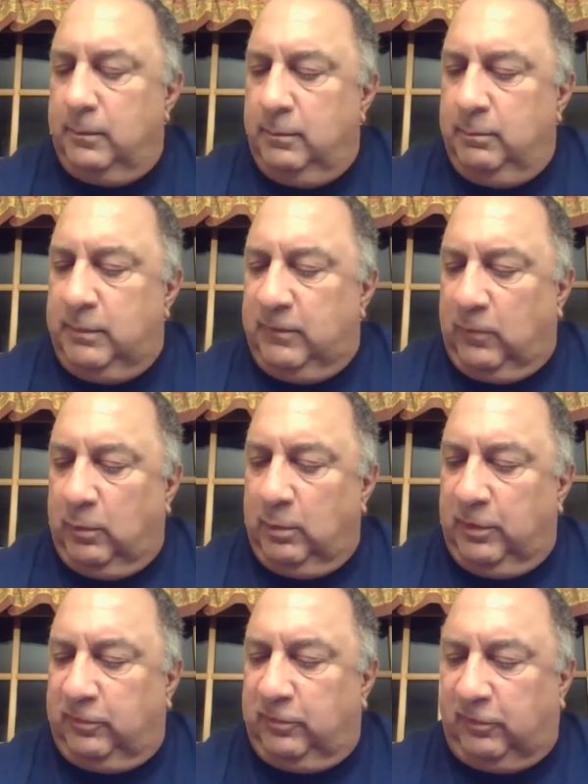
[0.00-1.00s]
Before
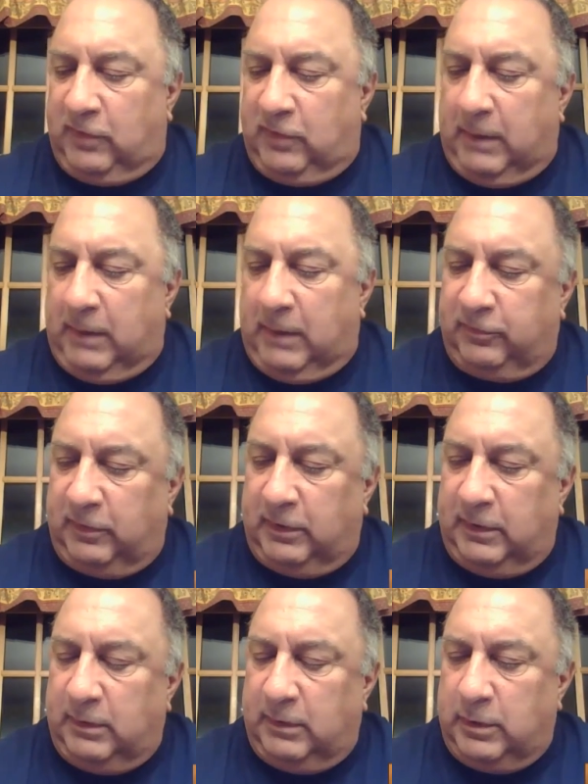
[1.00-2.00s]
we switch topics,
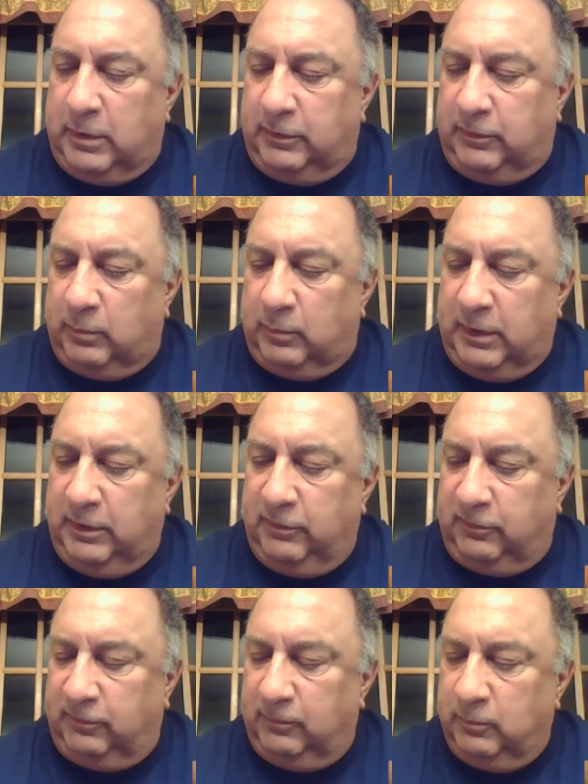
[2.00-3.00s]
I wanted to
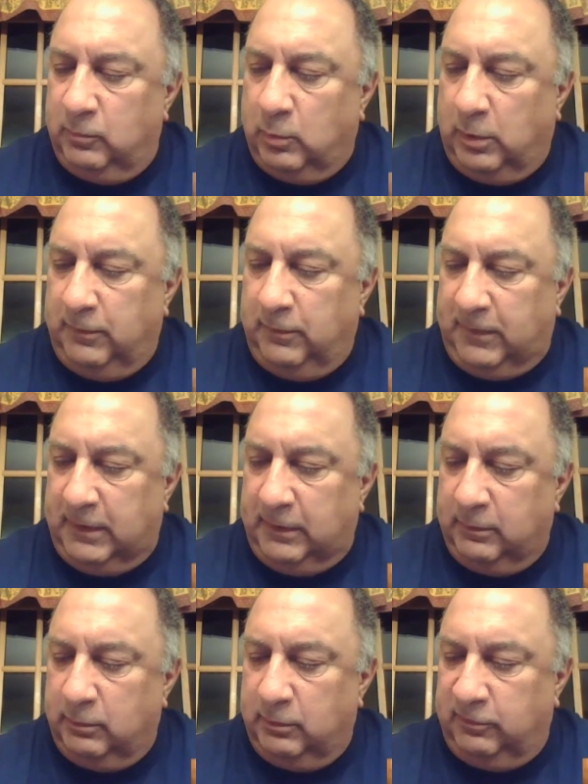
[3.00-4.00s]
raise one thing
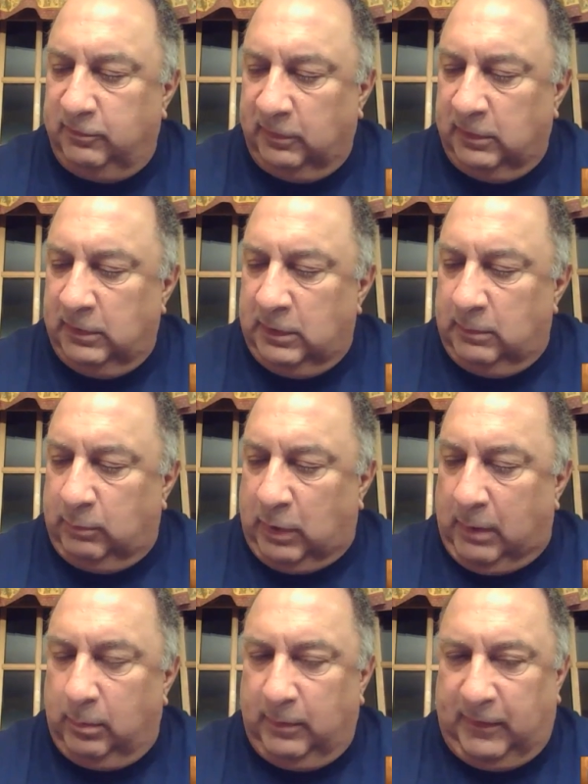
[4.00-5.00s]
that was
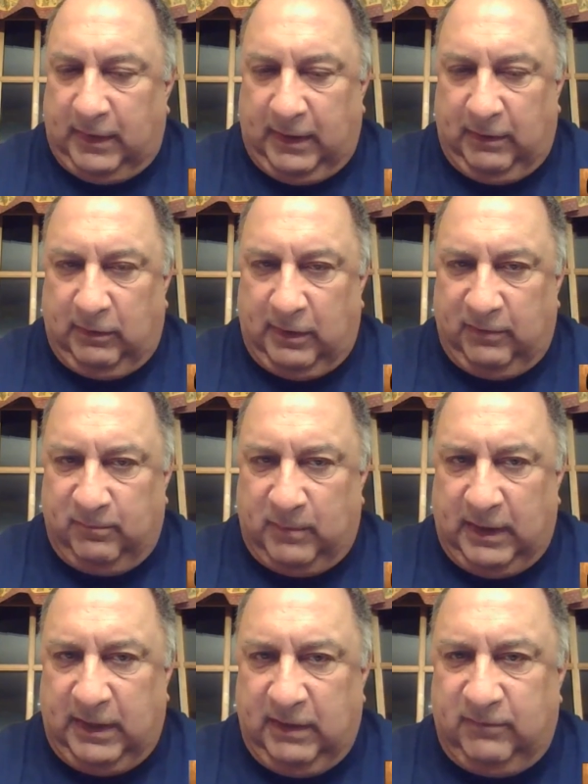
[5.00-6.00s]
probably the highlight of
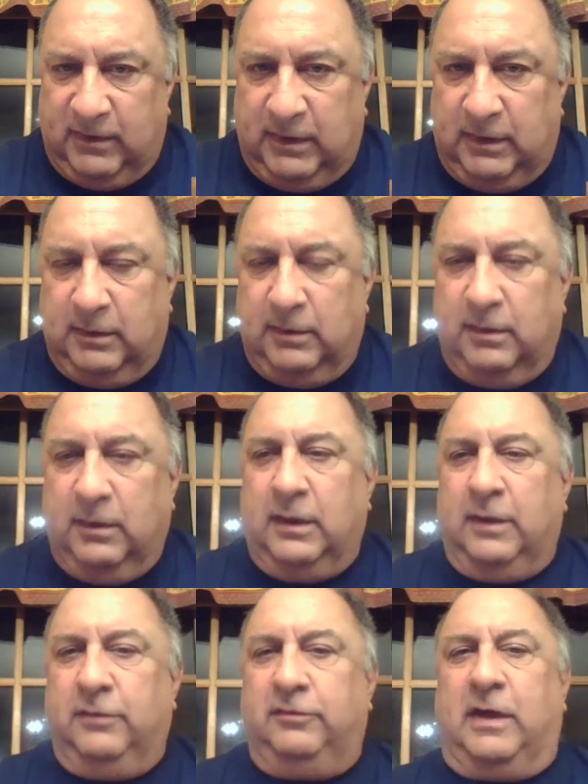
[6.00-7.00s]
my evening
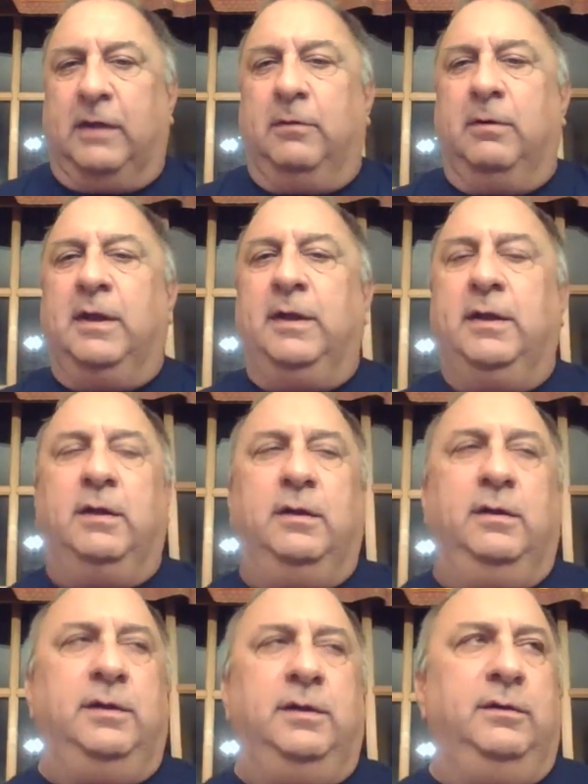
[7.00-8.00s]
on Saturday,
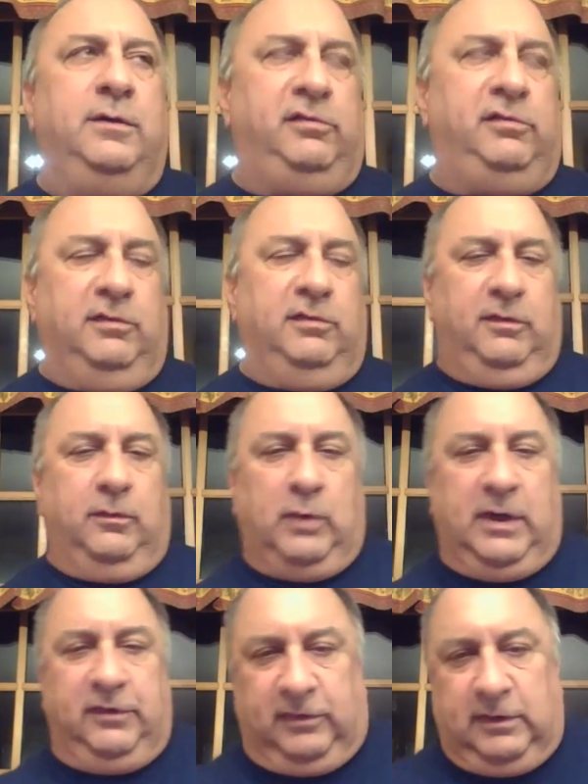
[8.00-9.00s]
in addition to the
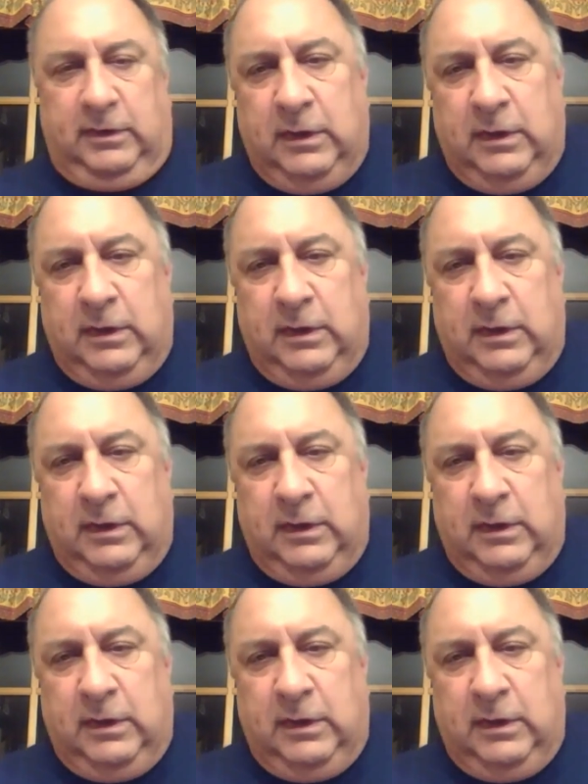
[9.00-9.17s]
racing.